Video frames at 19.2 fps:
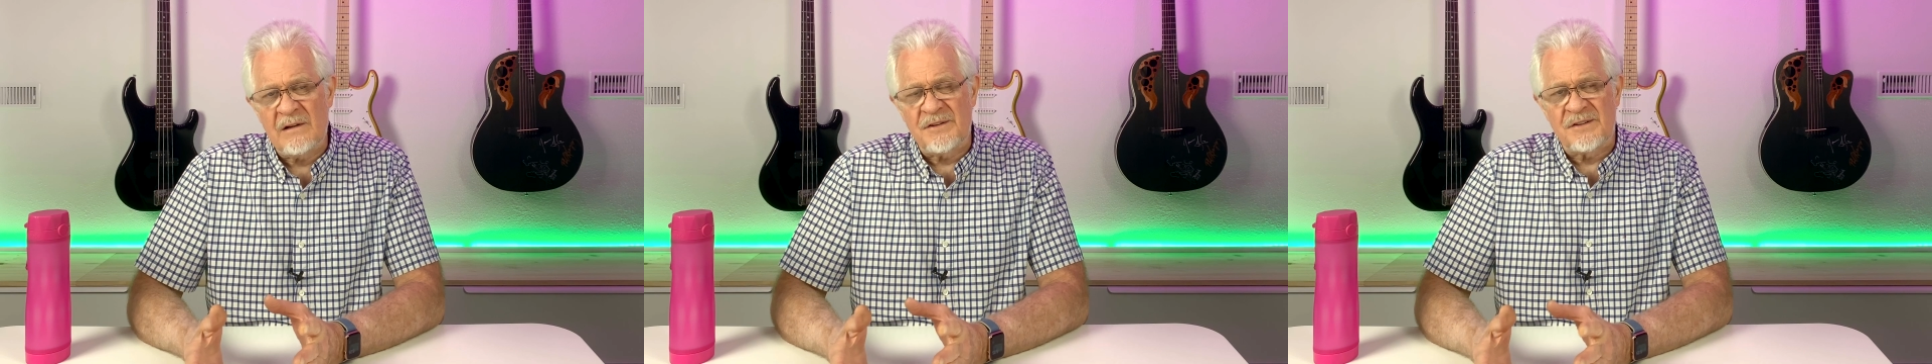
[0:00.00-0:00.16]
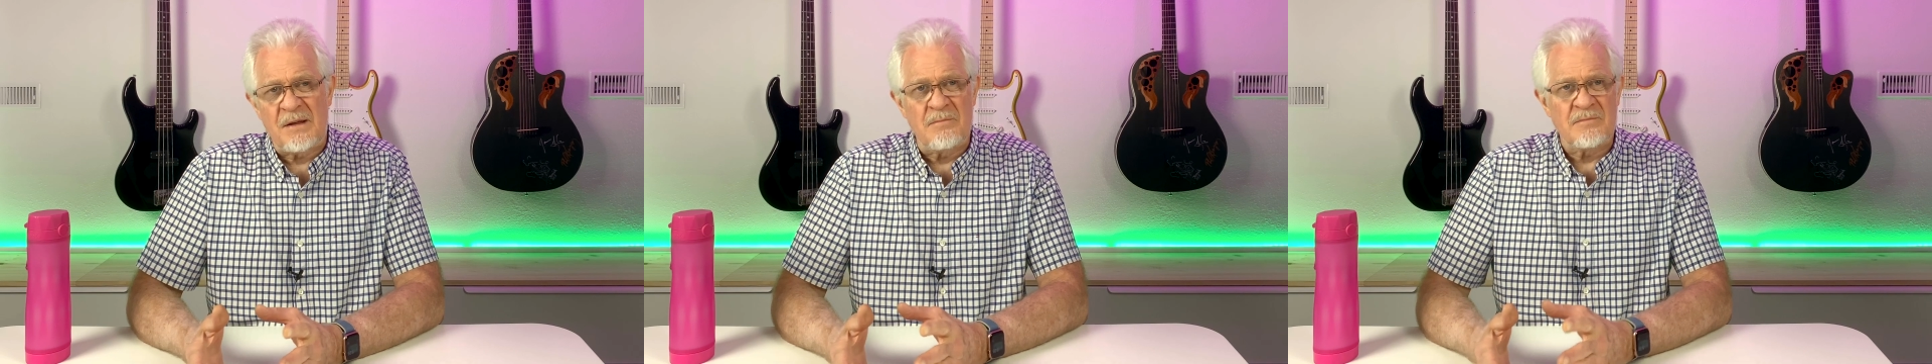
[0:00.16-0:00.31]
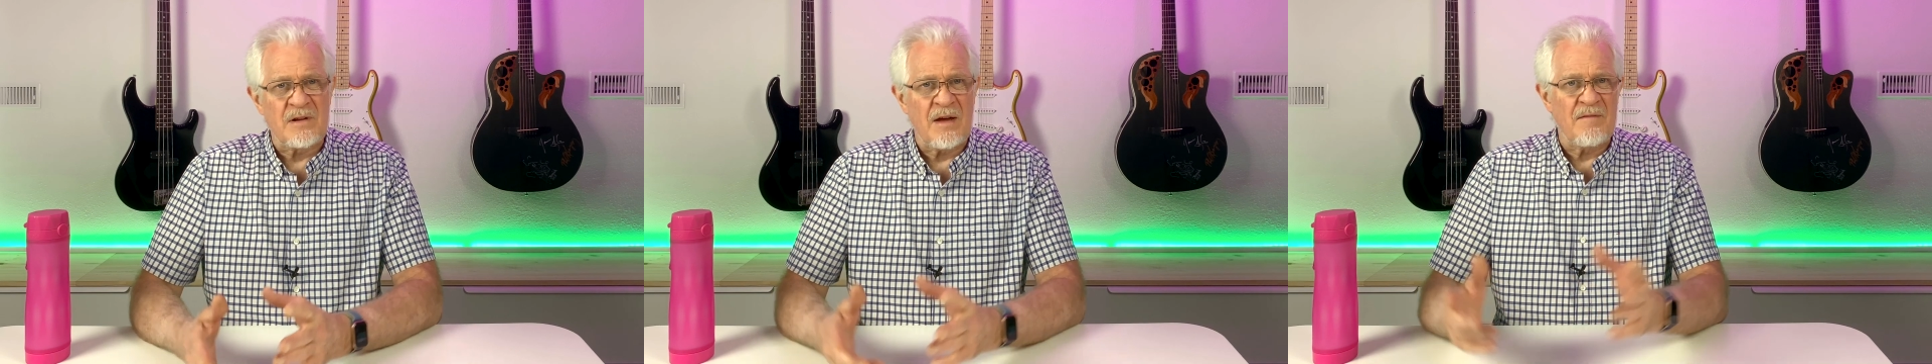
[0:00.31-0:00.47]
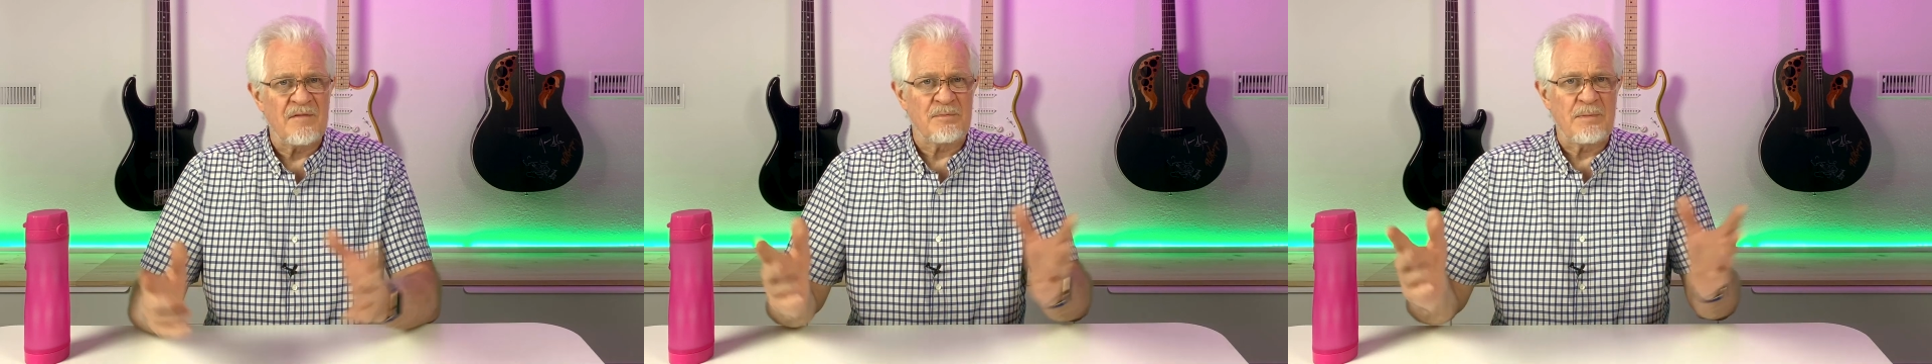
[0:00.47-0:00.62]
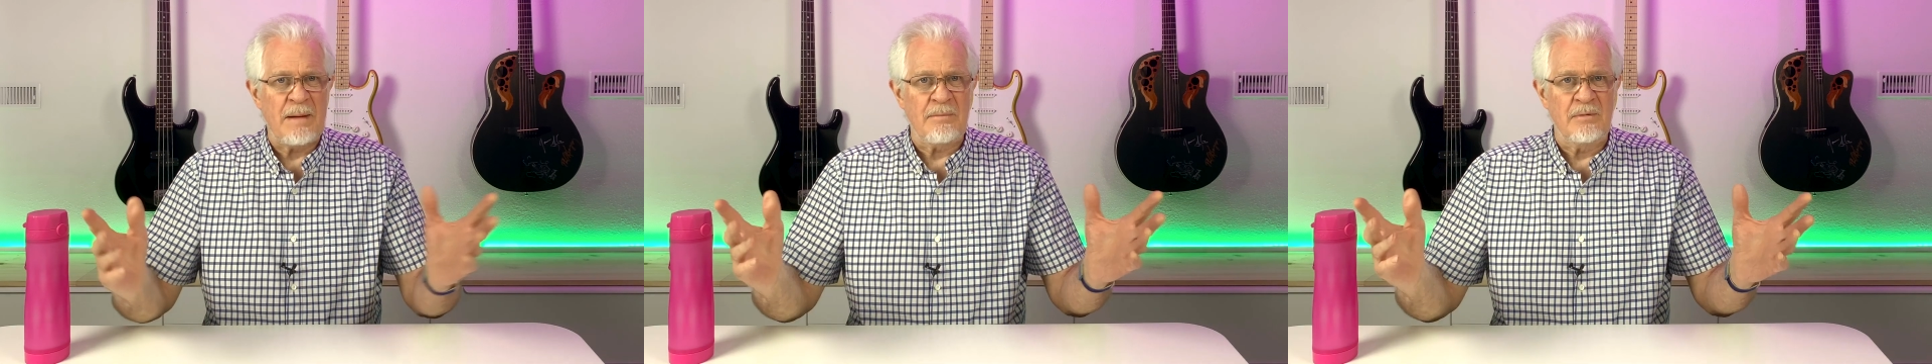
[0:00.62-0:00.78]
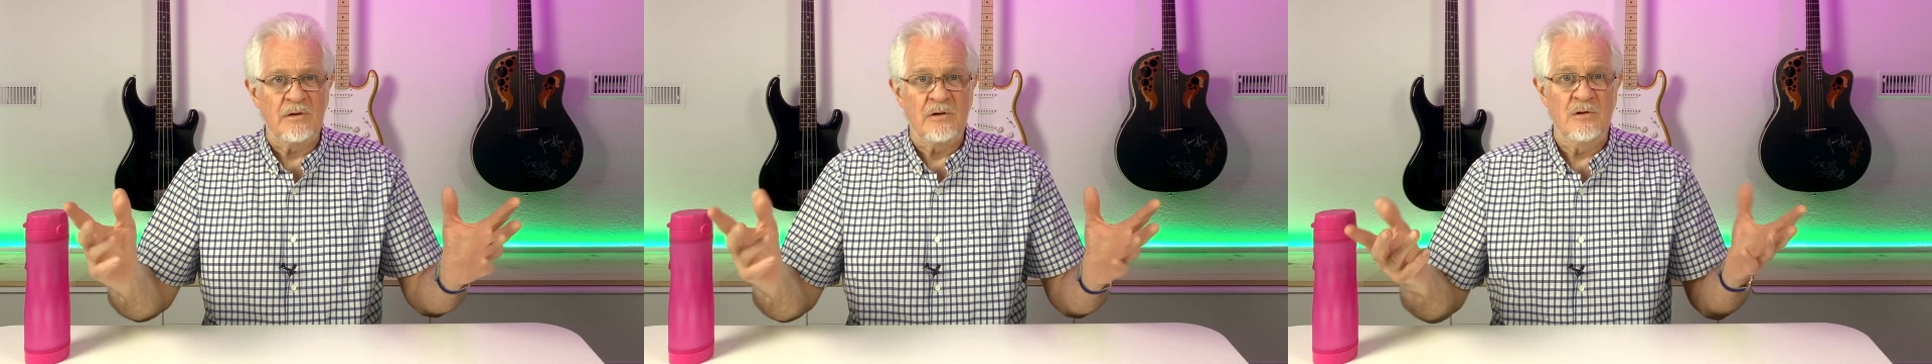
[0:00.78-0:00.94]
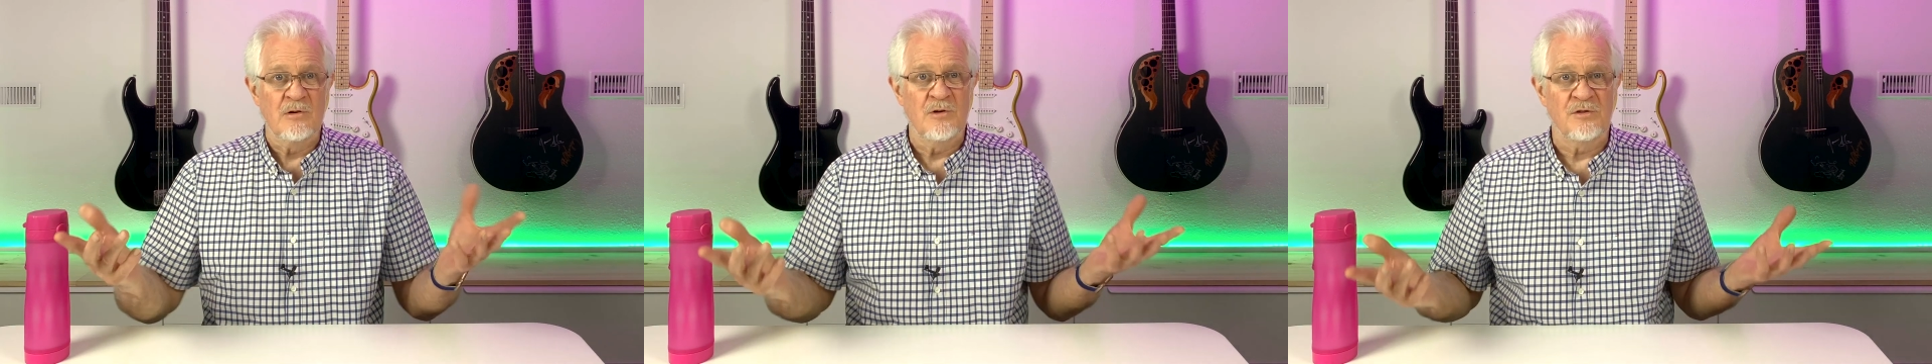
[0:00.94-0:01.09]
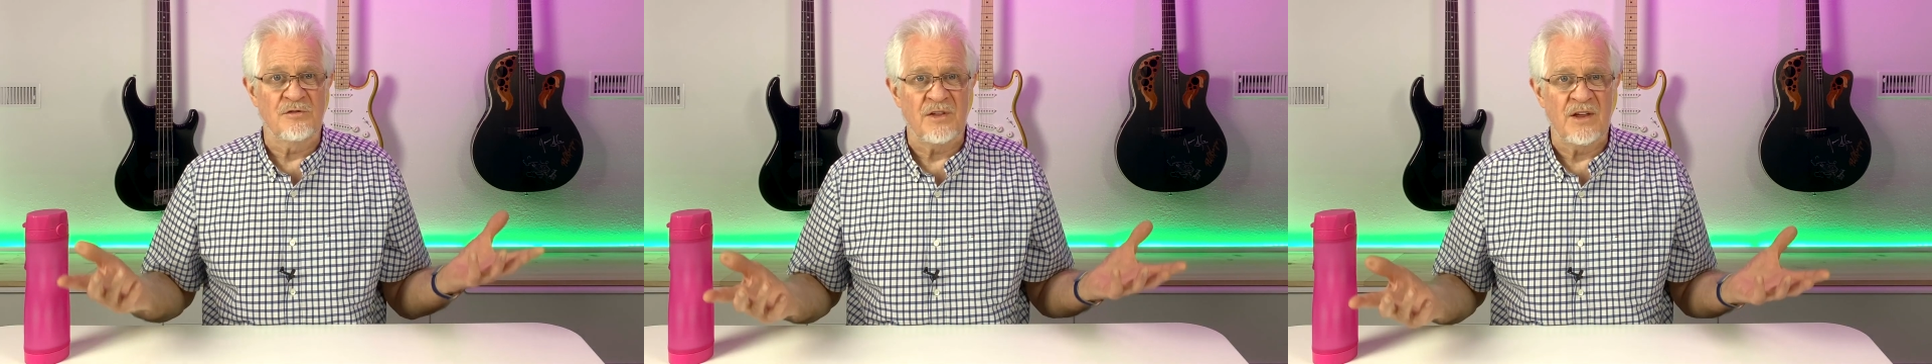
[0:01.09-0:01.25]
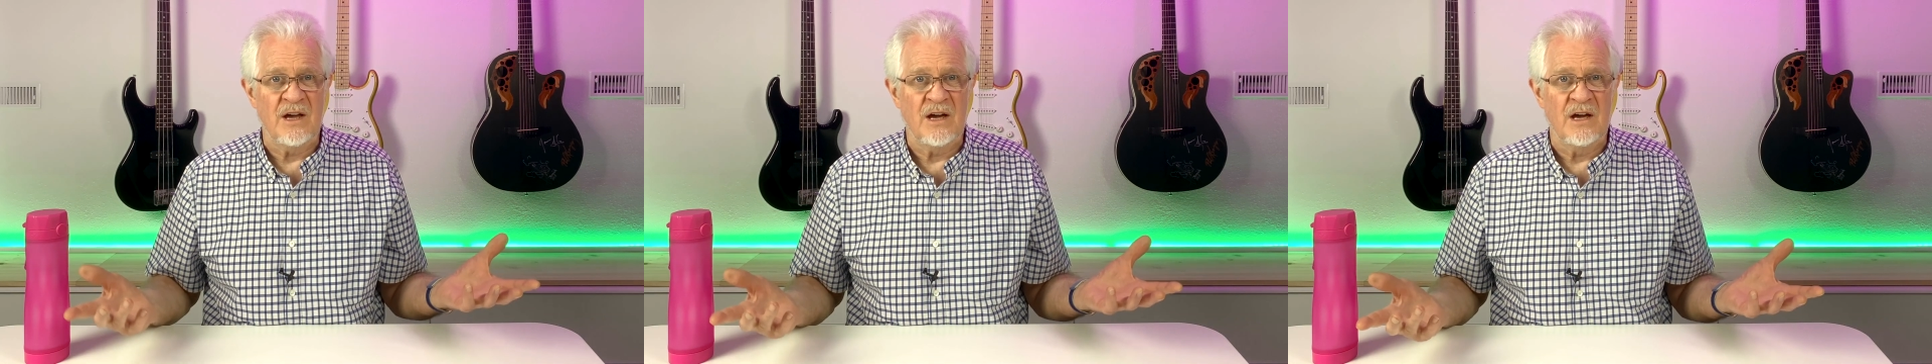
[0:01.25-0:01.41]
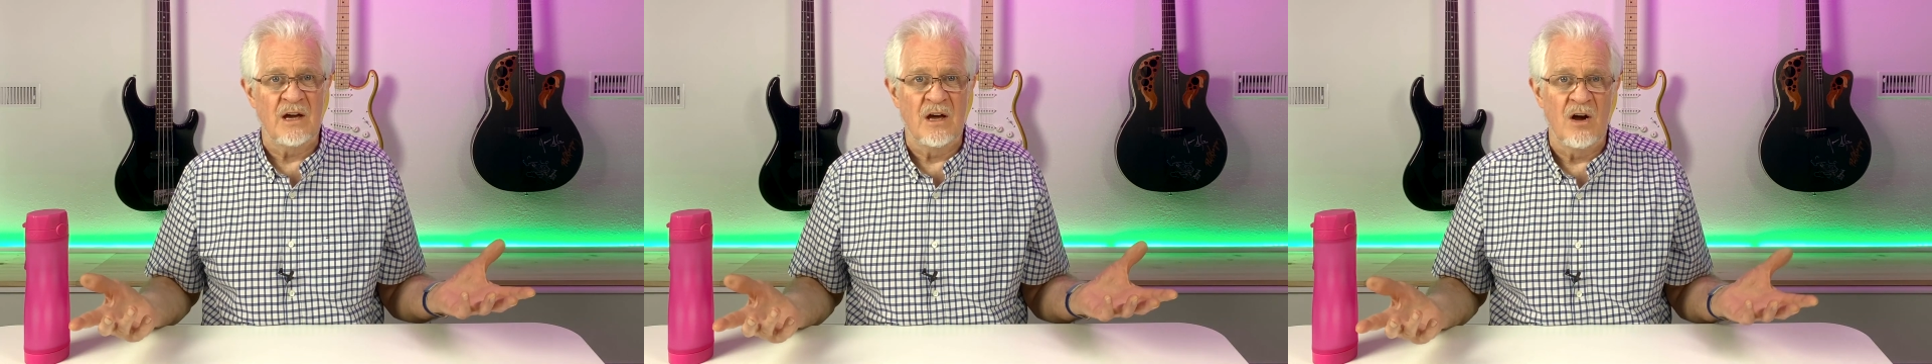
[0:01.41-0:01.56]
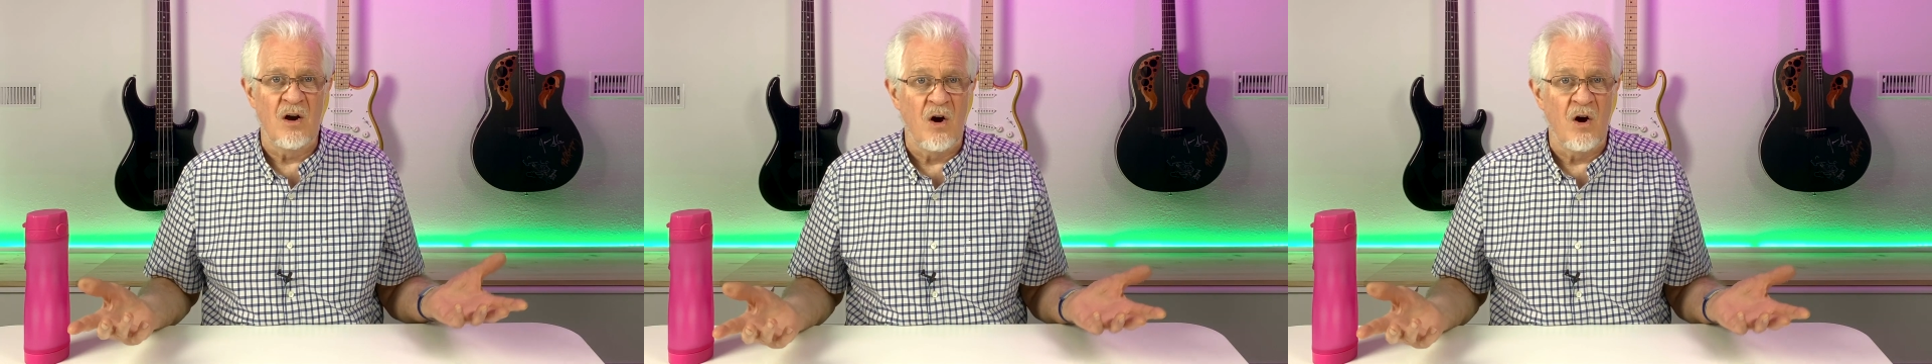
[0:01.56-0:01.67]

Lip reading: Sometimes people lose their